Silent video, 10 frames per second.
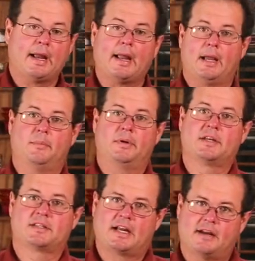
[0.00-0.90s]
And
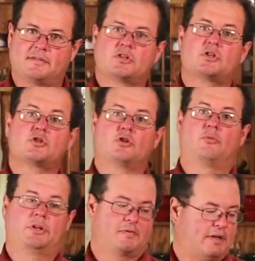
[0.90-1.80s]
because I have so
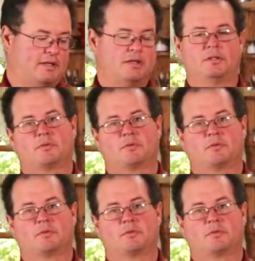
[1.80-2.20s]
much veg in this